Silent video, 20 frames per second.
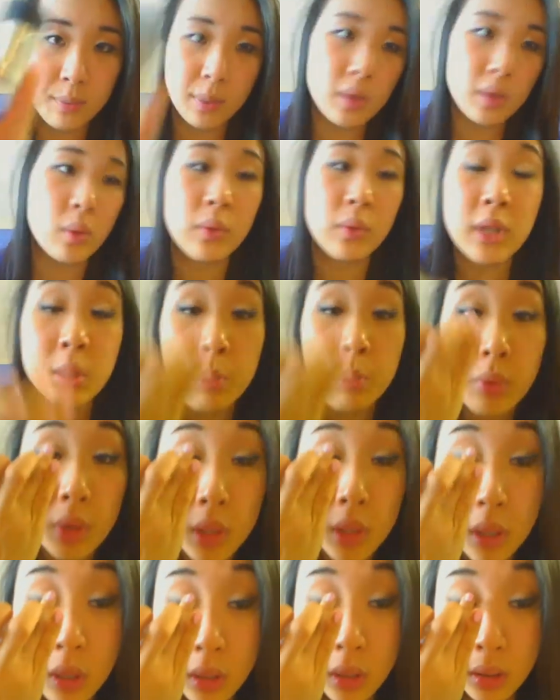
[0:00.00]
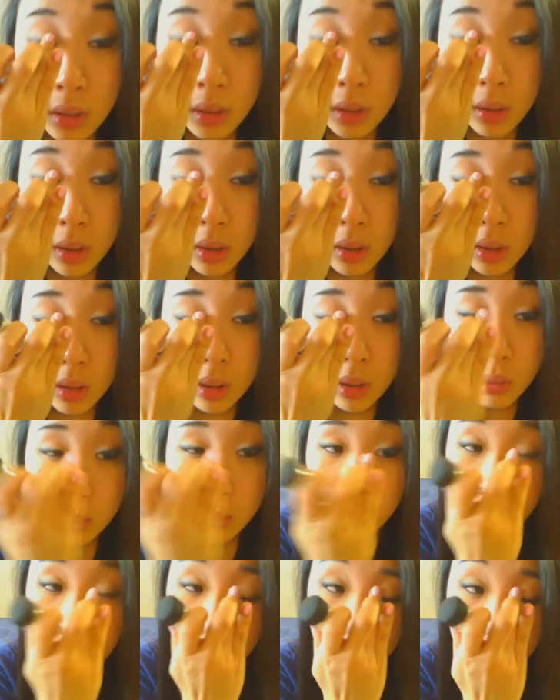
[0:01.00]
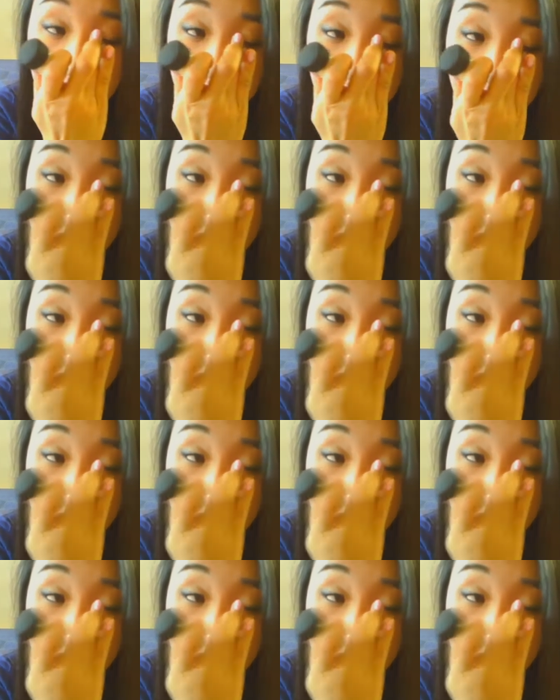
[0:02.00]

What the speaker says: been only putting it in my